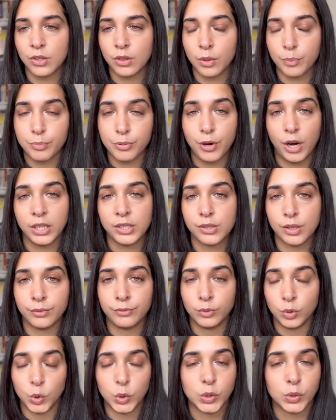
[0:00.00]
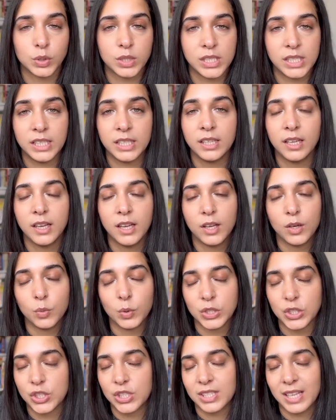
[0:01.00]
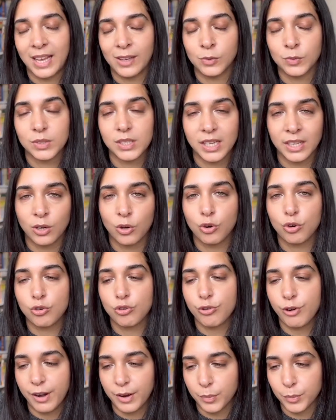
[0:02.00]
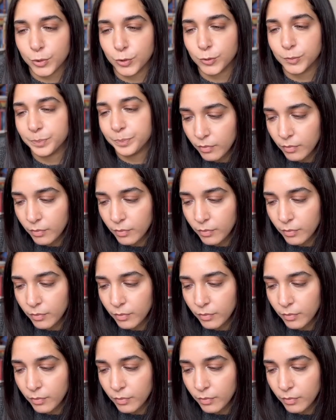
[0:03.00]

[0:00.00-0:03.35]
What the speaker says: the price of loyalty, which sounds incredible.